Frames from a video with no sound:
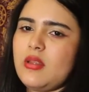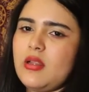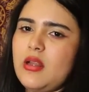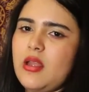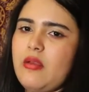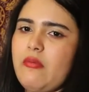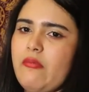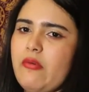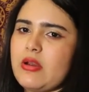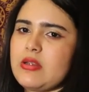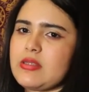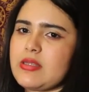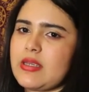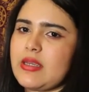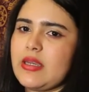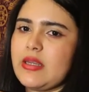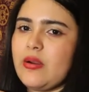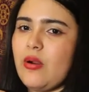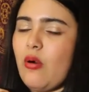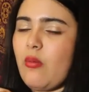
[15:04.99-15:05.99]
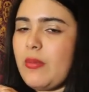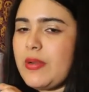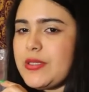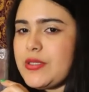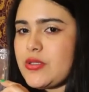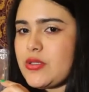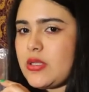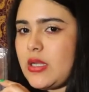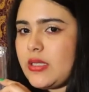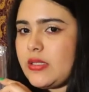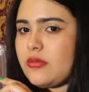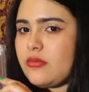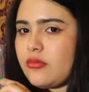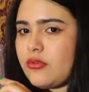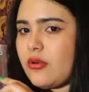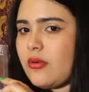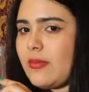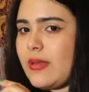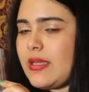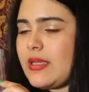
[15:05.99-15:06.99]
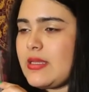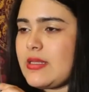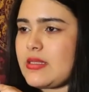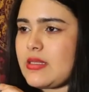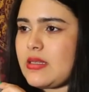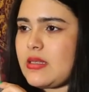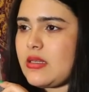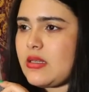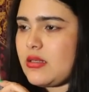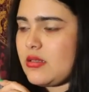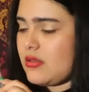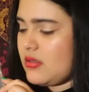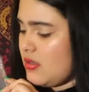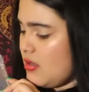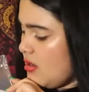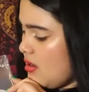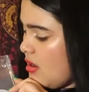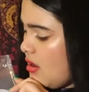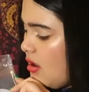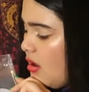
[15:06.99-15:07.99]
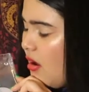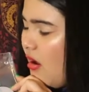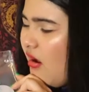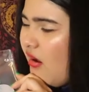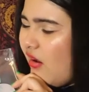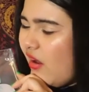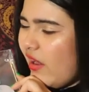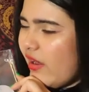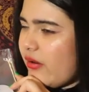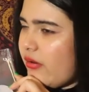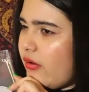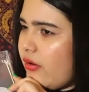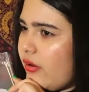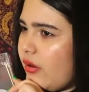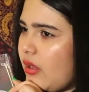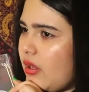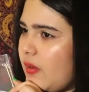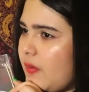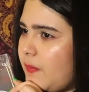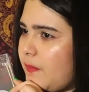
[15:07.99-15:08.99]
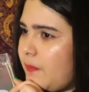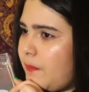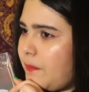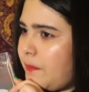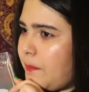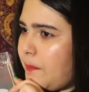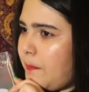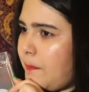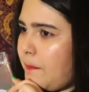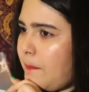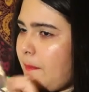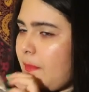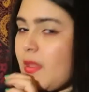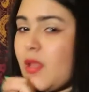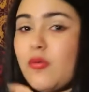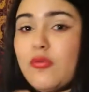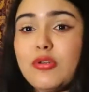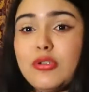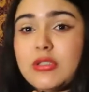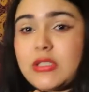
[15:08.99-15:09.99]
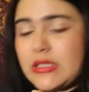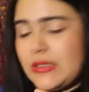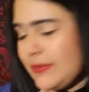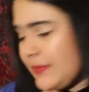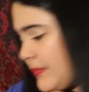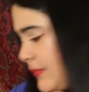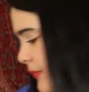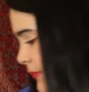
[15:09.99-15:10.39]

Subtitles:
Like once I get home, I just like throw my kids in here. I don't know yet. We'll see.